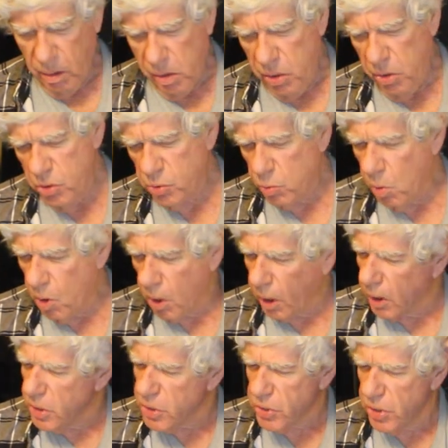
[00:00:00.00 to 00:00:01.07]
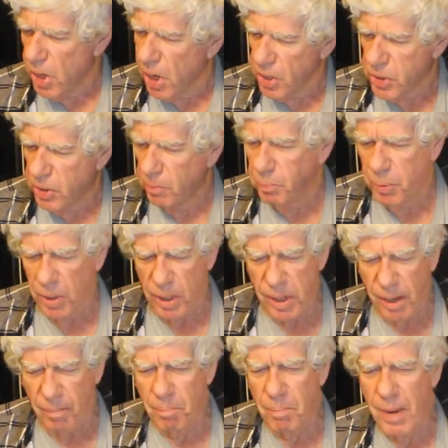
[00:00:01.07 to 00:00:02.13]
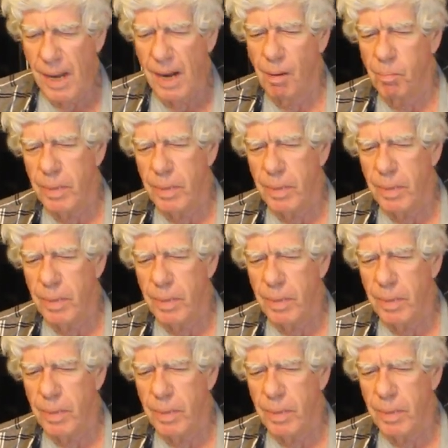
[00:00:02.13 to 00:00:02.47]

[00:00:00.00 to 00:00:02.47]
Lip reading: Used to work construction, putting up metal